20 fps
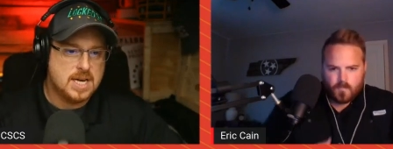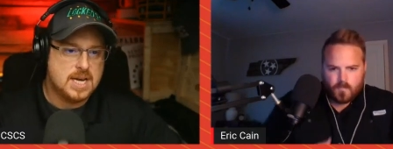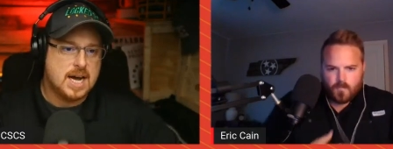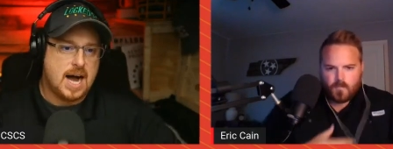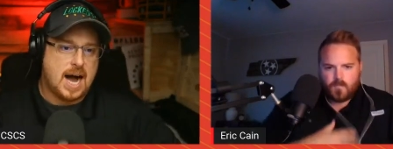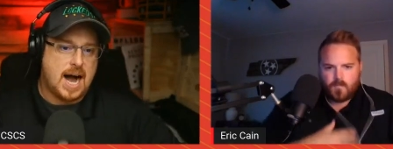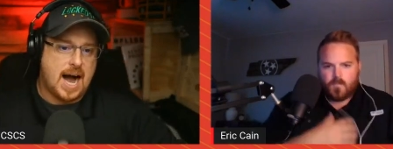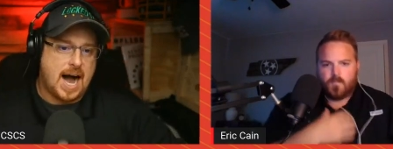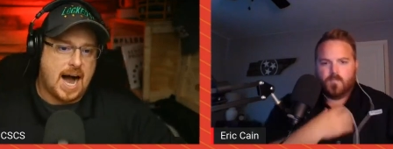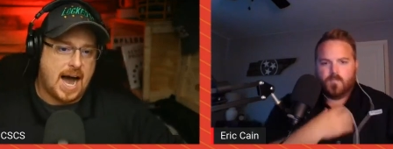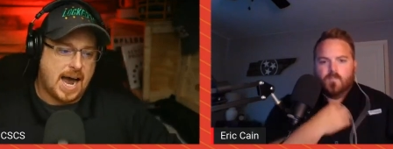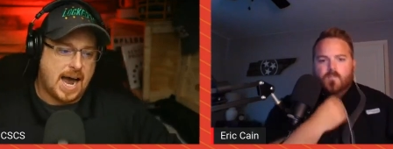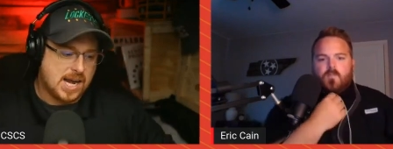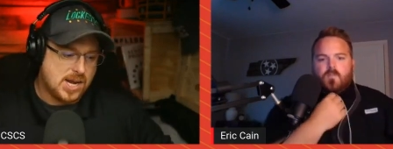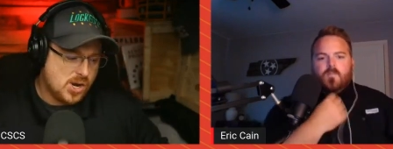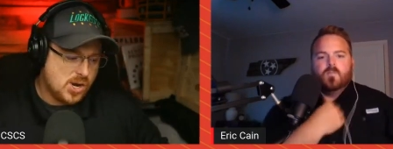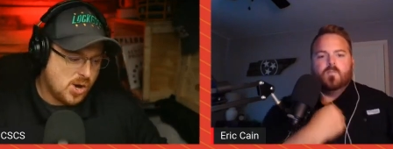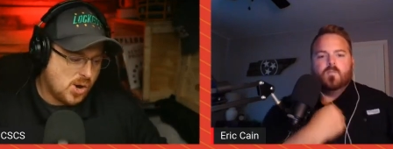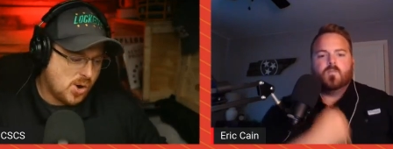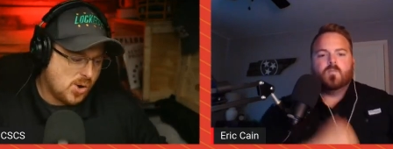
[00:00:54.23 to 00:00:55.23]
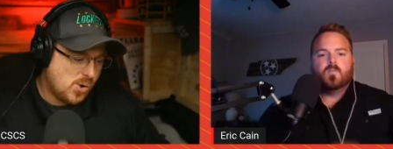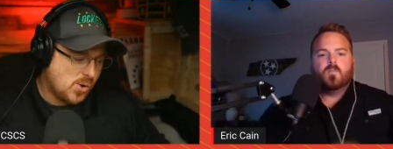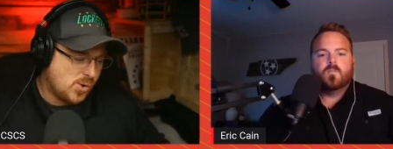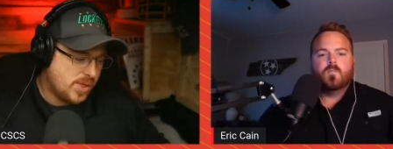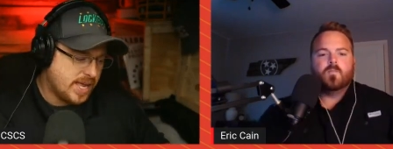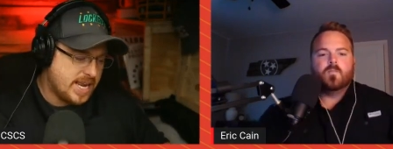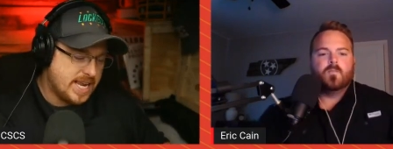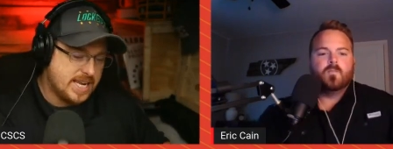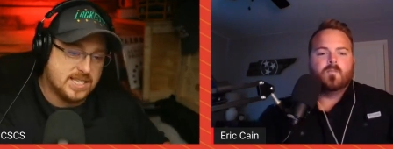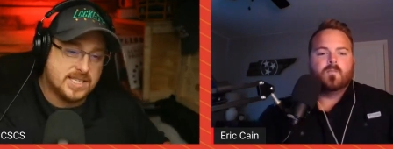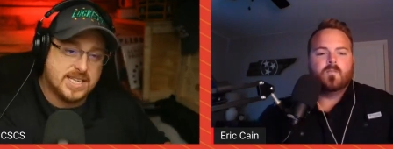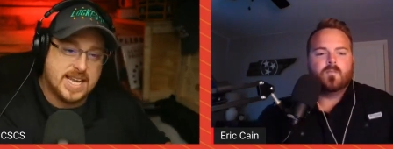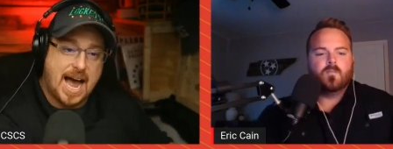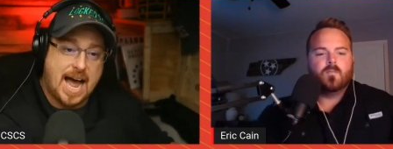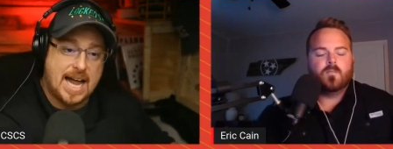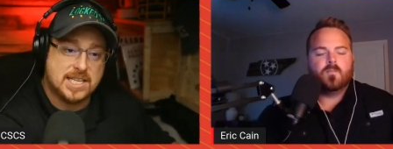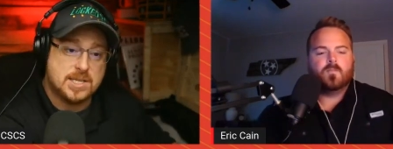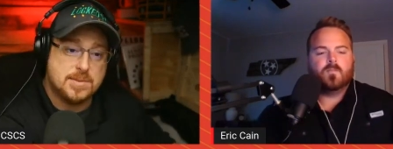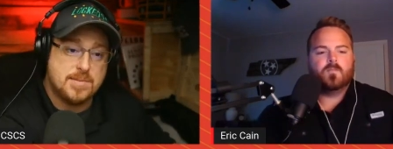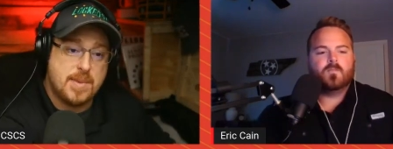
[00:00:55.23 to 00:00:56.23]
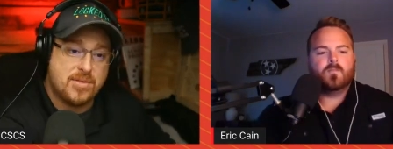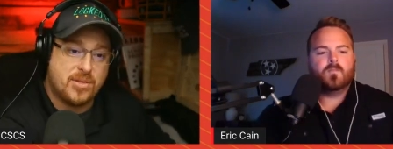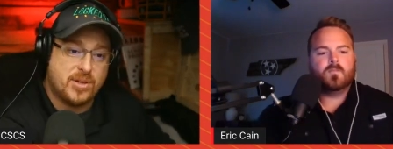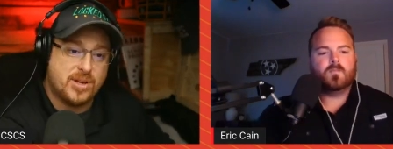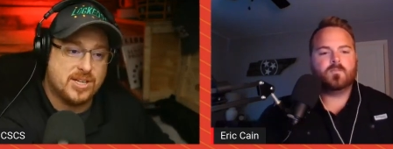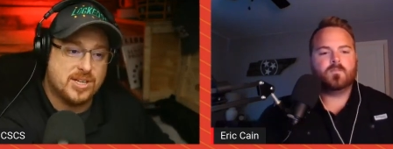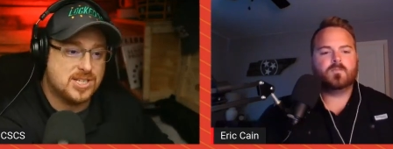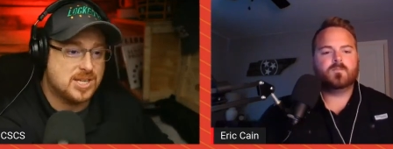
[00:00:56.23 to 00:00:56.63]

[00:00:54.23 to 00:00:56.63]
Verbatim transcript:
Speaker 1: I know that he's got some athleticism.